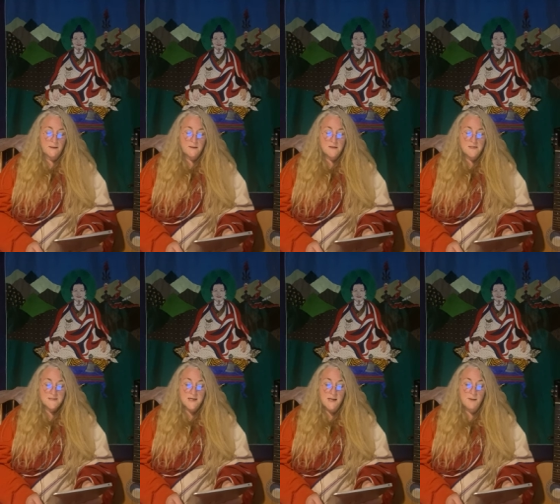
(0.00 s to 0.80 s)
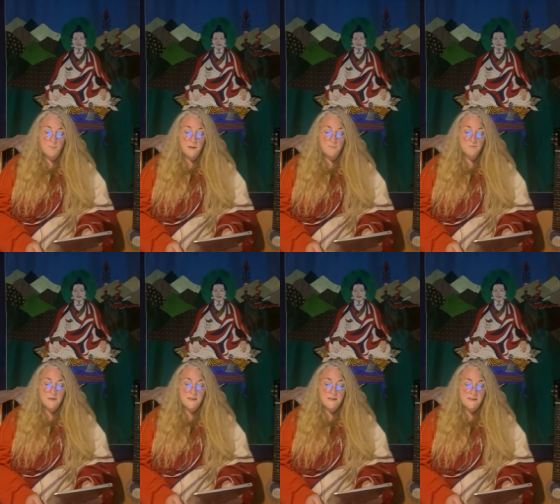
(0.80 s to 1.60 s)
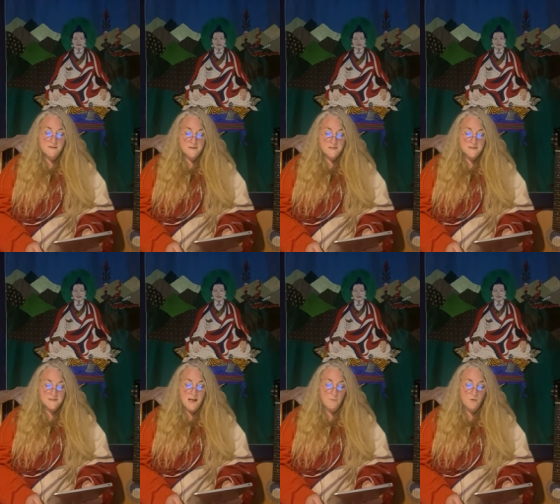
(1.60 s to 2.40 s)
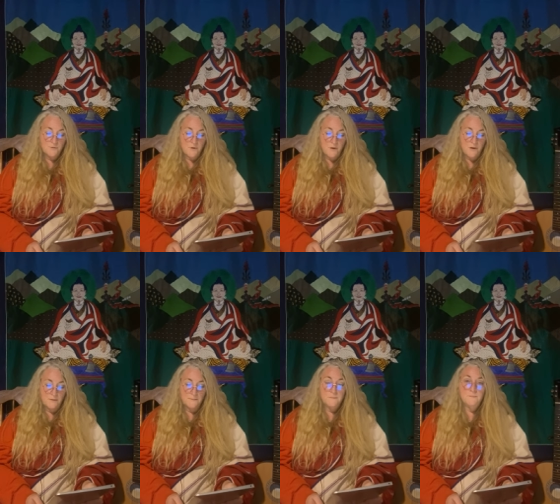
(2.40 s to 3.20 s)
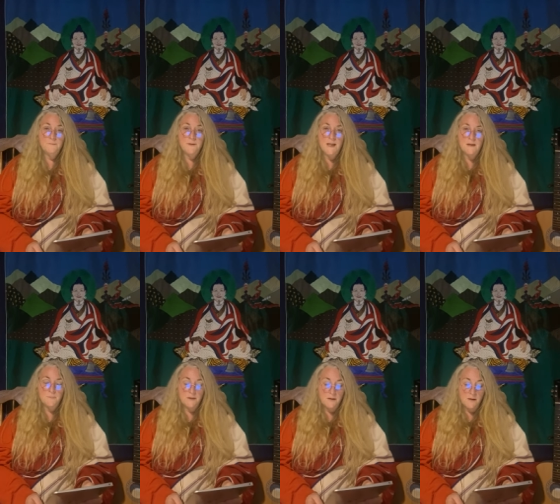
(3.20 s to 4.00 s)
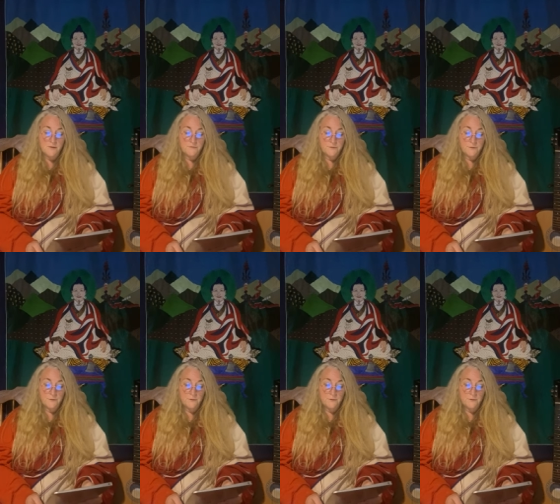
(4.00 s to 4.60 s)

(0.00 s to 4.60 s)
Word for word: this hippie breed, this samovar, Penelope laughed.